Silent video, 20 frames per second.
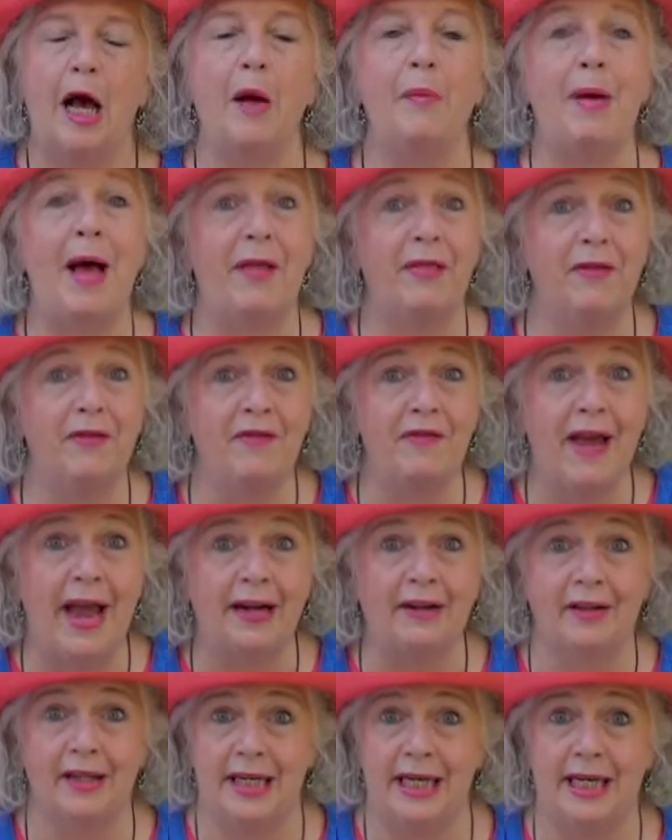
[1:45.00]
about the
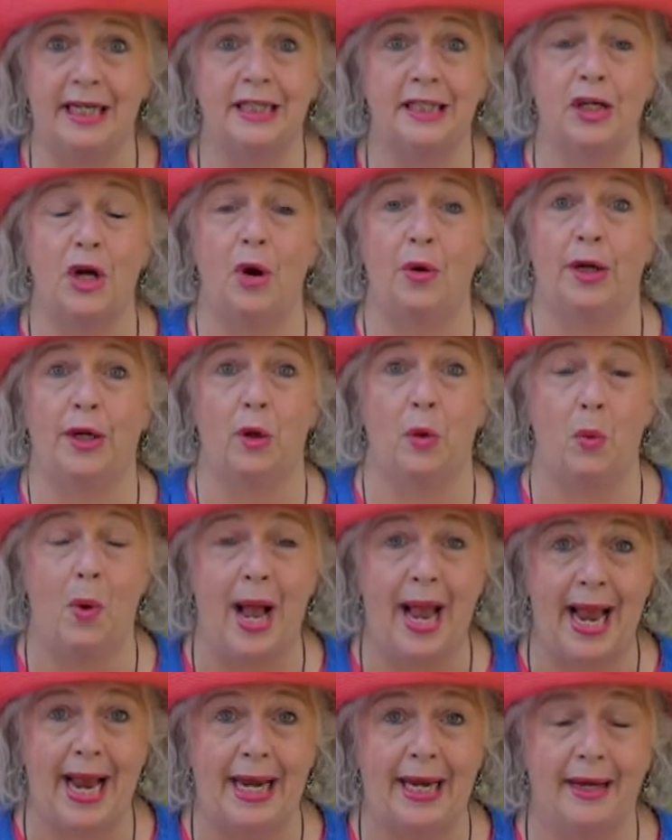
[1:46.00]
fact that he is going
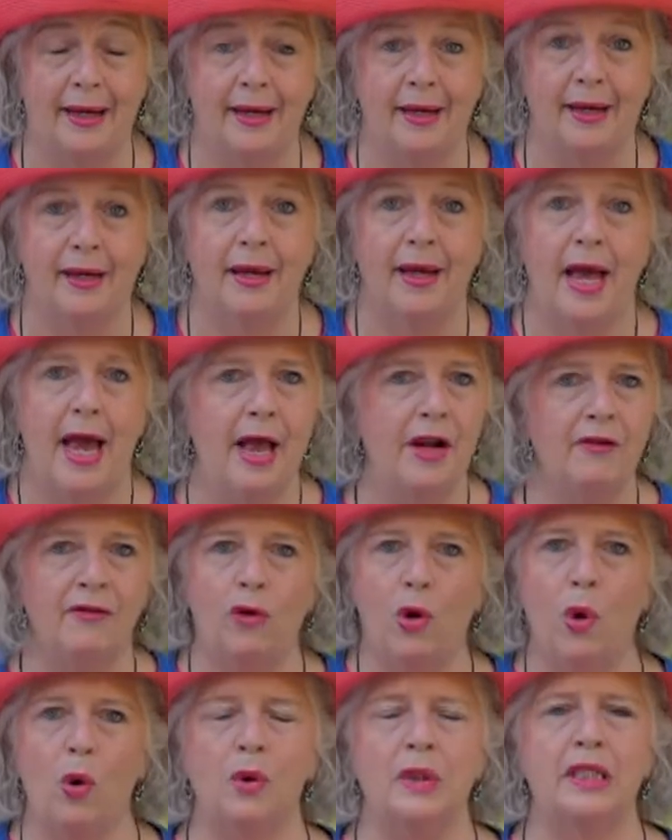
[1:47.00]
away. And
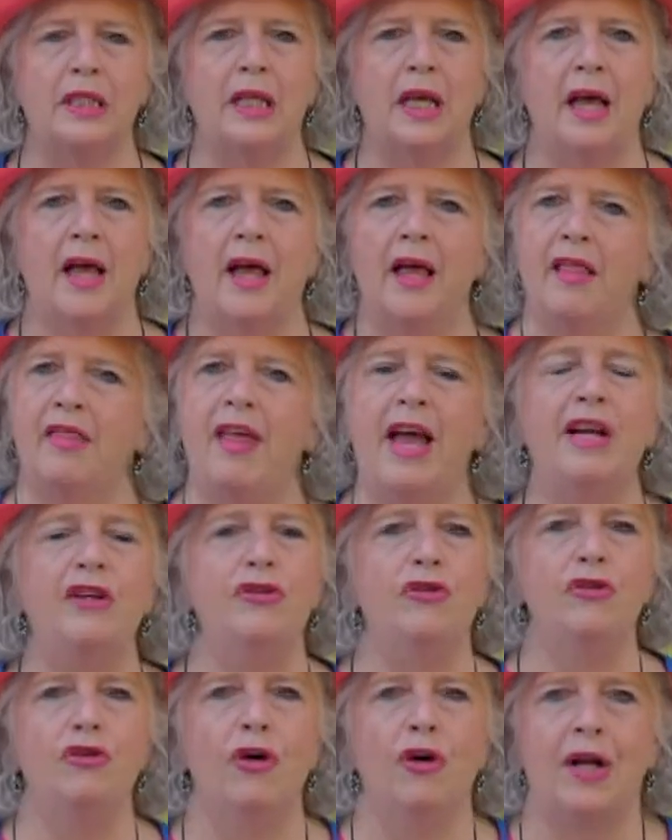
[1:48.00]
of course, they
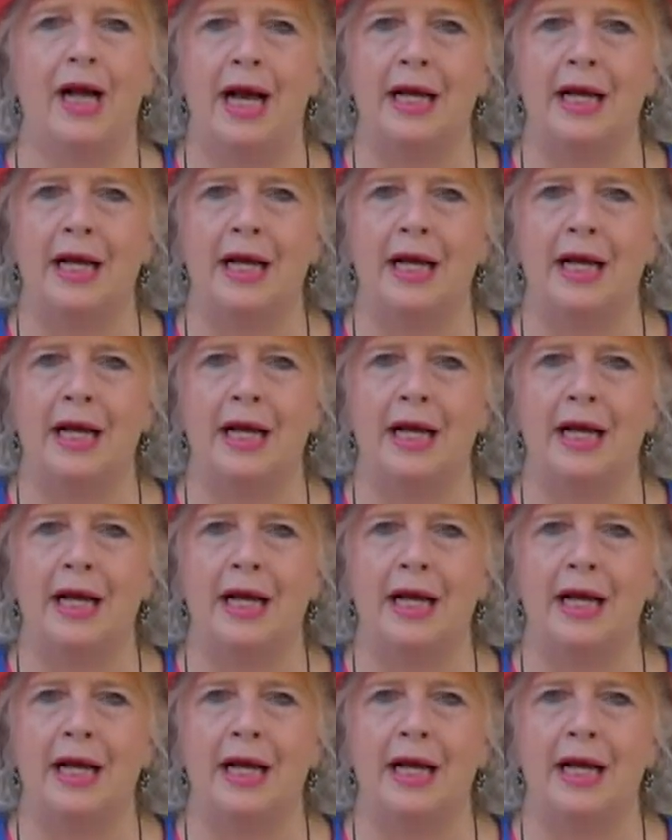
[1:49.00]
do not